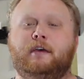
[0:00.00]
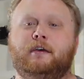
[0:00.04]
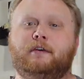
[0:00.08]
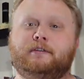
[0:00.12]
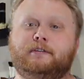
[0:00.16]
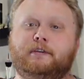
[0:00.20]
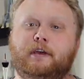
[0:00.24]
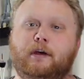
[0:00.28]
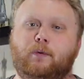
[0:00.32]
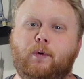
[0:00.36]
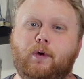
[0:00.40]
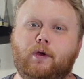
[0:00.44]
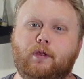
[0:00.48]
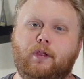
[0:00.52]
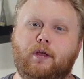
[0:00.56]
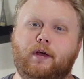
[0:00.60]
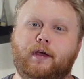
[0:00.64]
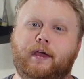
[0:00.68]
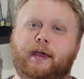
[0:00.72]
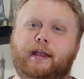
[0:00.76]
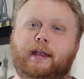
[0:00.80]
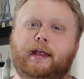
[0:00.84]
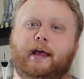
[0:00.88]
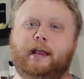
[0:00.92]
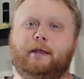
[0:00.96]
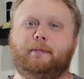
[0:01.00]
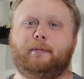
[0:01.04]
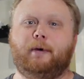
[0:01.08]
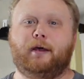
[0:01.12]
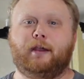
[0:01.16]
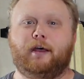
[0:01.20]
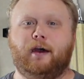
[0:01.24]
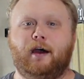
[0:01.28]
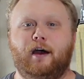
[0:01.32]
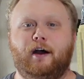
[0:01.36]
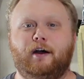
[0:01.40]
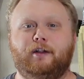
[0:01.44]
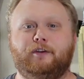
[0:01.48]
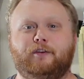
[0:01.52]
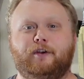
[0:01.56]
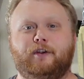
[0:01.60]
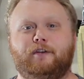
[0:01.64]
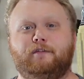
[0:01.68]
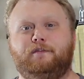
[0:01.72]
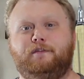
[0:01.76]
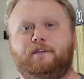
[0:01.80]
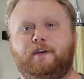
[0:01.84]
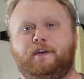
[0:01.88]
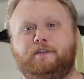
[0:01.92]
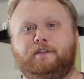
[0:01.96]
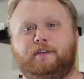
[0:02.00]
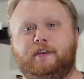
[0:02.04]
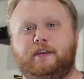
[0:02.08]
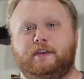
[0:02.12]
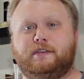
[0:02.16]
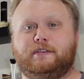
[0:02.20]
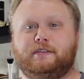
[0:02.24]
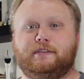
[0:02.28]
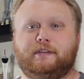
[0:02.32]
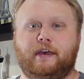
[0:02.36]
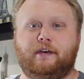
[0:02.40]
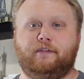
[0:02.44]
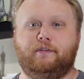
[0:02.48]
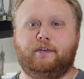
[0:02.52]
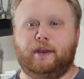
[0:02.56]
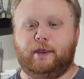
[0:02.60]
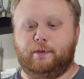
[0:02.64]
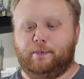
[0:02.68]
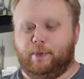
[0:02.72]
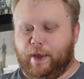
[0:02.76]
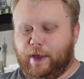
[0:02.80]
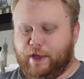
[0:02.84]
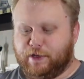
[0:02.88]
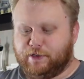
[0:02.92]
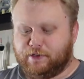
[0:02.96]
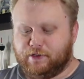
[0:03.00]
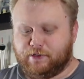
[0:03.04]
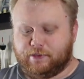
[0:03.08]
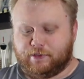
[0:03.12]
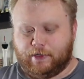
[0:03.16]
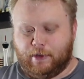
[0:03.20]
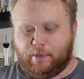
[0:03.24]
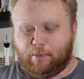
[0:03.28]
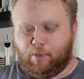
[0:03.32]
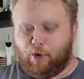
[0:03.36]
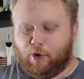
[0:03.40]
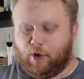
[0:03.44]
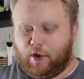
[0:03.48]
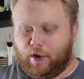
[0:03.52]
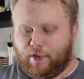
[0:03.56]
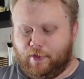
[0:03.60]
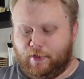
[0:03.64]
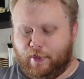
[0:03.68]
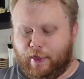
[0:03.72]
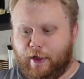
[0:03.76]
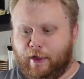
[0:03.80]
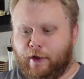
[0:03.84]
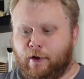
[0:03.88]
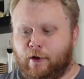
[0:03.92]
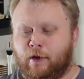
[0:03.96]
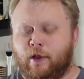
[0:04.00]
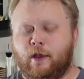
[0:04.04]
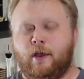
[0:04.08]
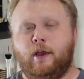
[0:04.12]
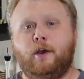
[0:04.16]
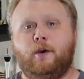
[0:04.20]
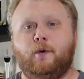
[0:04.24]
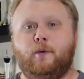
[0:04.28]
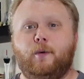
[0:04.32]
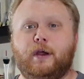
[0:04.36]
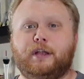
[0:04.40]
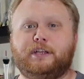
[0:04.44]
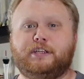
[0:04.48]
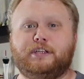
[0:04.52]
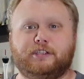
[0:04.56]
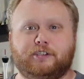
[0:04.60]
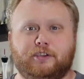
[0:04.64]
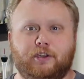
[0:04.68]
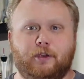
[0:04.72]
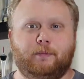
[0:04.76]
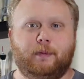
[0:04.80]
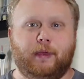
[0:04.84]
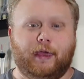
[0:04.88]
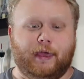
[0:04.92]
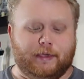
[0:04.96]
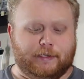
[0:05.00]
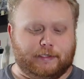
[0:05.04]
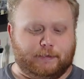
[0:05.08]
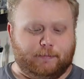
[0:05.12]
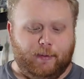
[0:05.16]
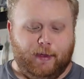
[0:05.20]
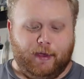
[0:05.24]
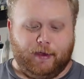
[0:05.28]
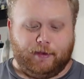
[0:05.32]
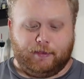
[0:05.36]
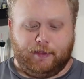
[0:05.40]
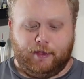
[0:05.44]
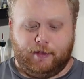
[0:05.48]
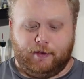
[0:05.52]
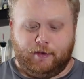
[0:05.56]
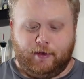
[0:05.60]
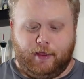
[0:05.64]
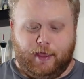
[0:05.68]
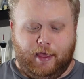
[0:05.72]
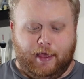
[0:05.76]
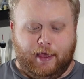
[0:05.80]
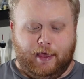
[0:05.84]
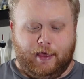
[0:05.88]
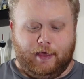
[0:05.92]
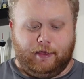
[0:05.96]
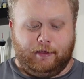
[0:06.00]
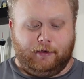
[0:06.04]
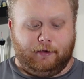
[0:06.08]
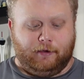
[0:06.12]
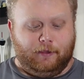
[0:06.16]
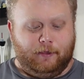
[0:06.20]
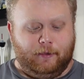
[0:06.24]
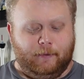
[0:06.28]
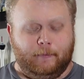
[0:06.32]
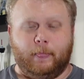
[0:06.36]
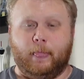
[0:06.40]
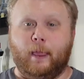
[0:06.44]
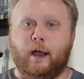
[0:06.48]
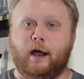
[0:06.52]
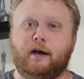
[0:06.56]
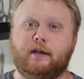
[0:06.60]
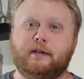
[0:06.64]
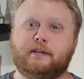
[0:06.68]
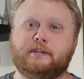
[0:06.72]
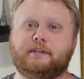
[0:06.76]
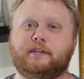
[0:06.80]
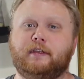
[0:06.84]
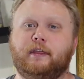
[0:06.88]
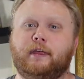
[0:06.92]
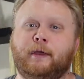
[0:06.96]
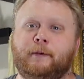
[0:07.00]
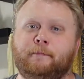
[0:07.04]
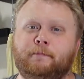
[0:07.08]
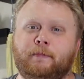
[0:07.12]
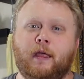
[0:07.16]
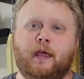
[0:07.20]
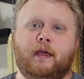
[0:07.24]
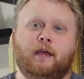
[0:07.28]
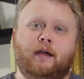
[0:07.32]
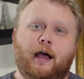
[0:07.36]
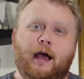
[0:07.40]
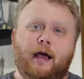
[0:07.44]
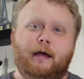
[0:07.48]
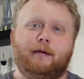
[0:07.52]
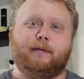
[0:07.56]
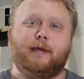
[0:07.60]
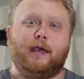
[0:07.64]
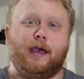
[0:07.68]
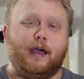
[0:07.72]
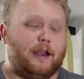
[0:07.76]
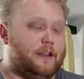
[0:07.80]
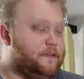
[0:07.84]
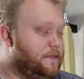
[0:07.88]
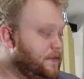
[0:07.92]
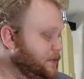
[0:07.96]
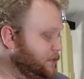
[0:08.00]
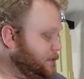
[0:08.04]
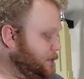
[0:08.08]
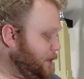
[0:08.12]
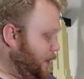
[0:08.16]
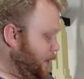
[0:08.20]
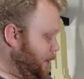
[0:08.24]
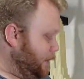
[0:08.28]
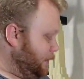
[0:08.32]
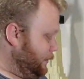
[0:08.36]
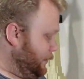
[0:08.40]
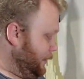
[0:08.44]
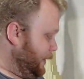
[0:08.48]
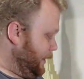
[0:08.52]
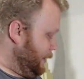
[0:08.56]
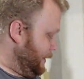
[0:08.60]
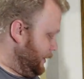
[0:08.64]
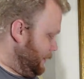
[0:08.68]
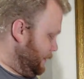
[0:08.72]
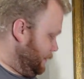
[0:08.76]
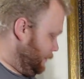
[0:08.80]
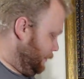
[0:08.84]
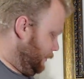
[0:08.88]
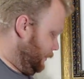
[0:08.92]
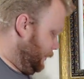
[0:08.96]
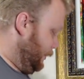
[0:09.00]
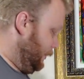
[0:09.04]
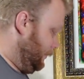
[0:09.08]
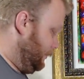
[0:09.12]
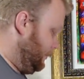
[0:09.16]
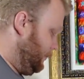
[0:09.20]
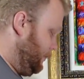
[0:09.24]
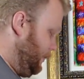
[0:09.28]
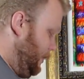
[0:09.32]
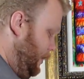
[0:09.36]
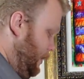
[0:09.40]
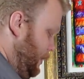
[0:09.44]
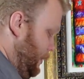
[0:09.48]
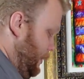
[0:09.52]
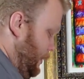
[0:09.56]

So we're looking at about 150, 70 pages, somewhere in there, which is to be expected. And honestly, I'm kind of excited to get into this.